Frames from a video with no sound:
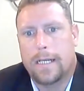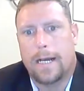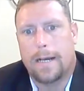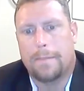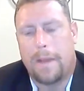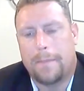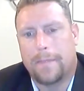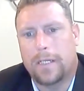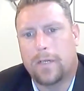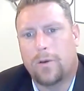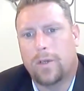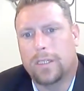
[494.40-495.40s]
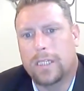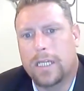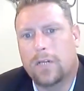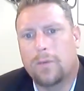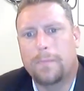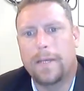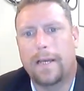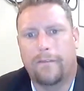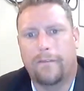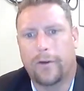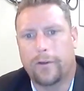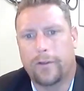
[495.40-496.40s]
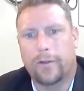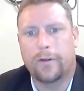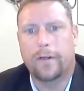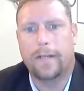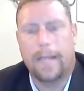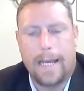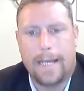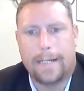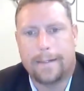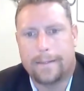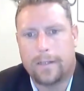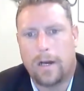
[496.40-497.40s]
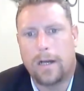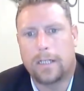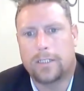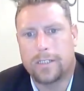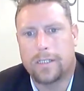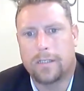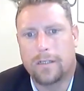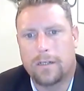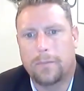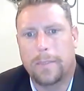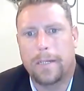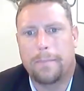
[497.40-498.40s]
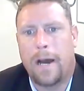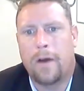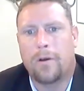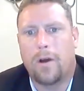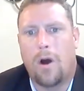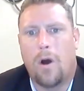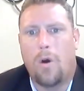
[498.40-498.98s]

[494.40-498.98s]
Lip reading: I'm going to go a little bit further and talk just a little bit about